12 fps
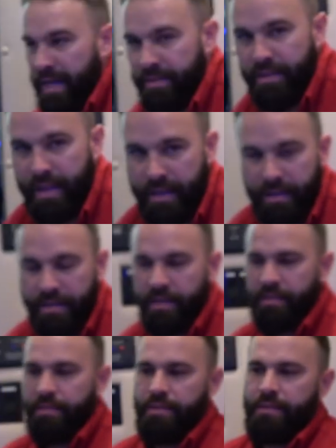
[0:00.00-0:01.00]
Same thing
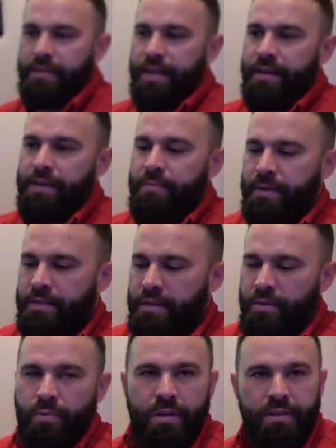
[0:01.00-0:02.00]
that anybody's
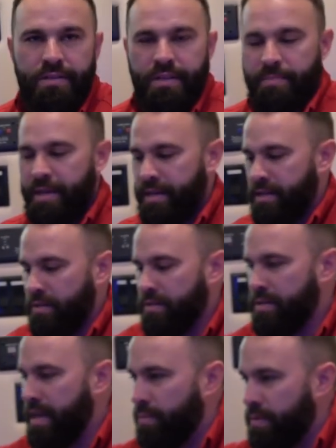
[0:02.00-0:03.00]
going to want to see back here
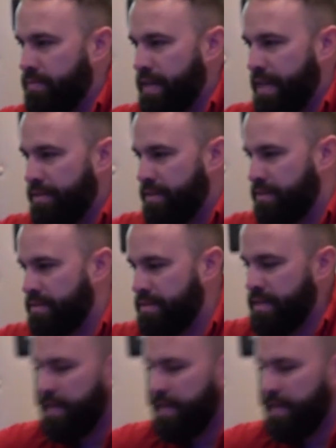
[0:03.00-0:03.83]
is how we've got this